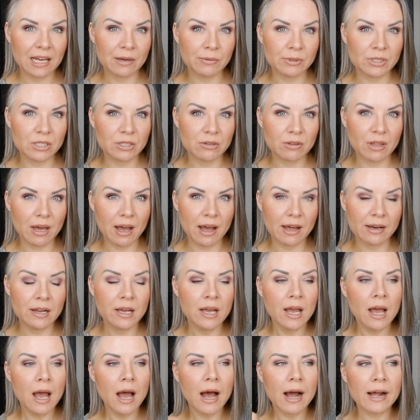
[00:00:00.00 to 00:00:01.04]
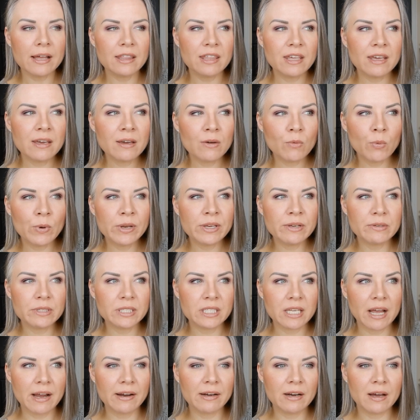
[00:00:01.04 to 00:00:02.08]
I would do that. I think when you
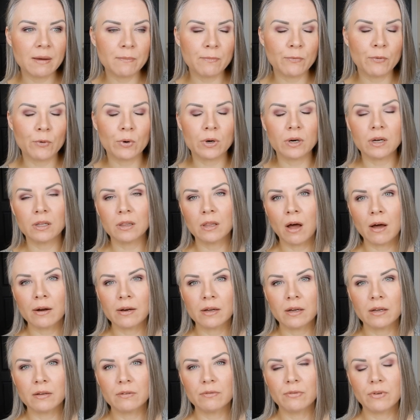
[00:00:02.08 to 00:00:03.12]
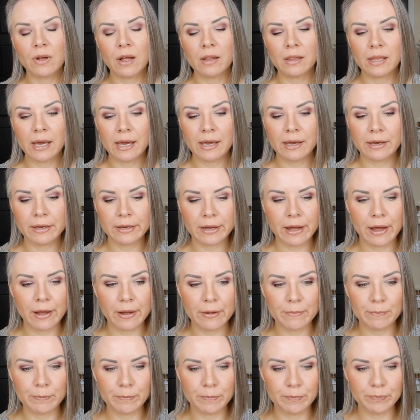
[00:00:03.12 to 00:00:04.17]
sign up for a lot of uh, like
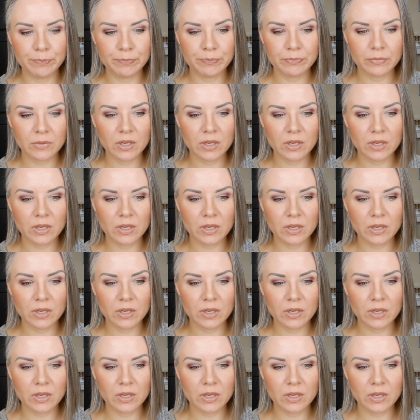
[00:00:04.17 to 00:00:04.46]
um,